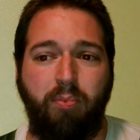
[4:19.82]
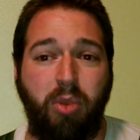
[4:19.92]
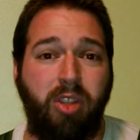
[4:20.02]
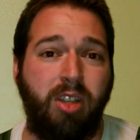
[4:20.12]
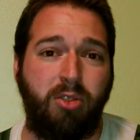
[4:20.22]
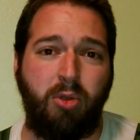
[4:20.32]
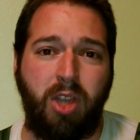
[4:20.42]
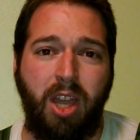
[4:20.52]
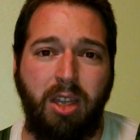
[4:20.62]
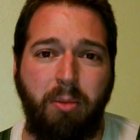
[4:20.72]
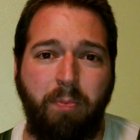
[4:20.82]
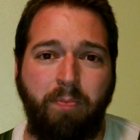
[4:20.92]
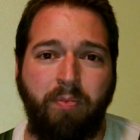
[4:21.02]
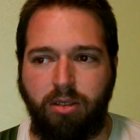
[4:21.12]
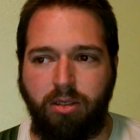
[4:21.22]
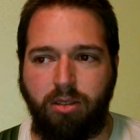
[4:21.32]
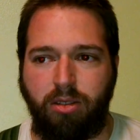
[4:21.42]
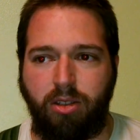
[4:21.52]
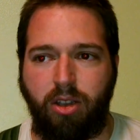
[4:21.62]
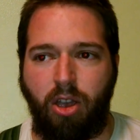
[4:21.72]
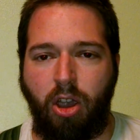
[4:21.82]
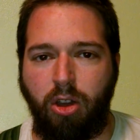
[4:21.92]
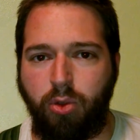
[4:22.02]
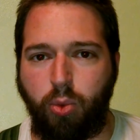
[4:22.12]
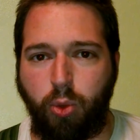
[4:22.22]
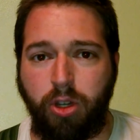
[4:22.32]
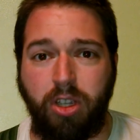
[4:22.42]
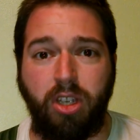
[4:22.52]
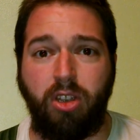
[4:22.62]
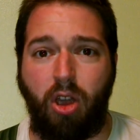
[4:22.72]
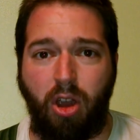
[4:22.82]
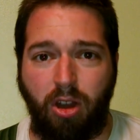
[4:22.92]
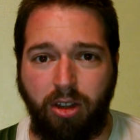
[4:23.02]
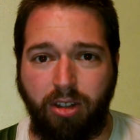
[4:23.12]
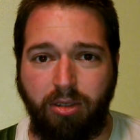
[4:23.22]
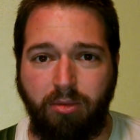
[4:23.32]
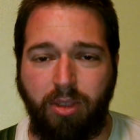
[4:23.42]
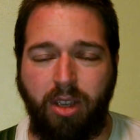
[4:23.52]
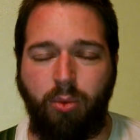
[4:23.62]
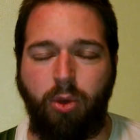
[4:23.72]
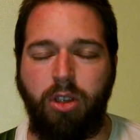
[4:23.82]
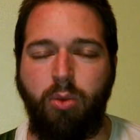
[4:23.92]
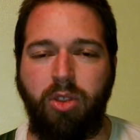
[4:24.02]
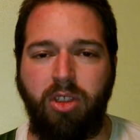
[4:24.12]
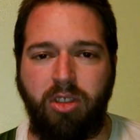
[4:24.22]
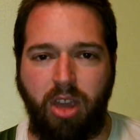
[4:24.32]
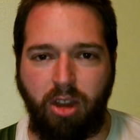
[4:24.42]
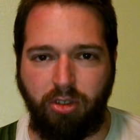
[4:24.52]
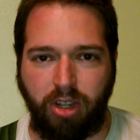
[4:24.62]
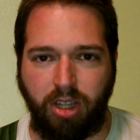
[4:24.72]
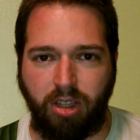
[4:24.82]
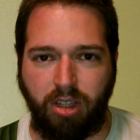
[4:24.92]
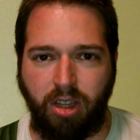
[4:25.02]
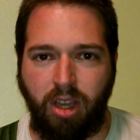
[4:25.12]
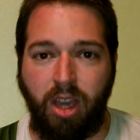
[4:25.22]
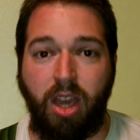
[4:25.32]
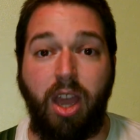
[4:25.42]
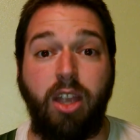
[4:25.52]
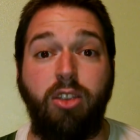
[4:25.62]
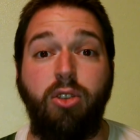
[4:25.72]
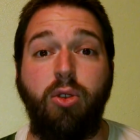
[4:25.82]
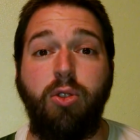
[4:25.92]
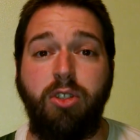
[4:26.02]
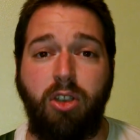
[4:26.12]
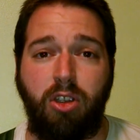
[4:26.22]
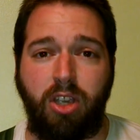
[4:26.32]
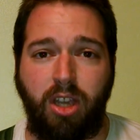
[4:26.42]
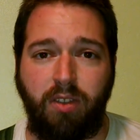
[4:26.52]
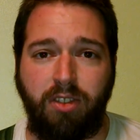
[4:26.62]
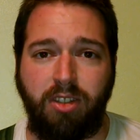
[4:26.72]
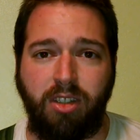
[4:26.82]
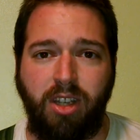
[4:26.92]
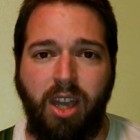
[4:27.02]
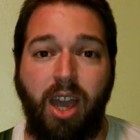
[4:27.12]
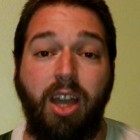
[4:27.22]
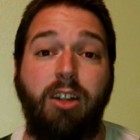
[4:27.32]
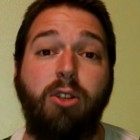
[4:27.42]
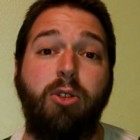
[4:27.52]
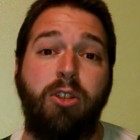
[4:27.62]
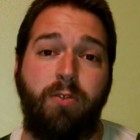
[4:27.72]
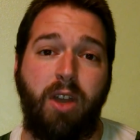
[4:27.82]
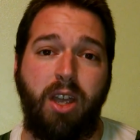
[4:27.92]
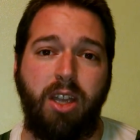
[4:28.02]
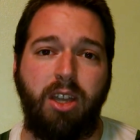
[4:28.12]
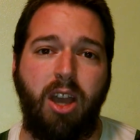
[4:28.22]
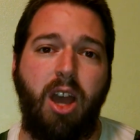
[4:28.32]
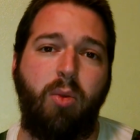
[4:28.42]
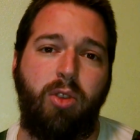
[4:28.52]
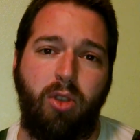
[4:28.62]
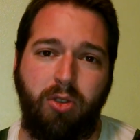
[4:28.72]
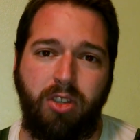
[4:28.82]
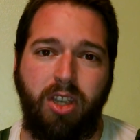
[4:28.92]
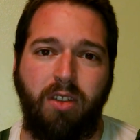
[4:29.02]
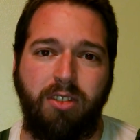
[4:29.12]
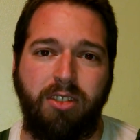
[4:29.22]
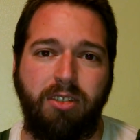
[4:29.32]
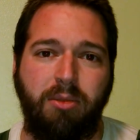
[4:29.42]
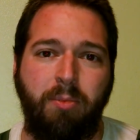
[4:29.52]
But that's okay. Our working hard and working with integrity and using our gifts and glorifying God with those gifts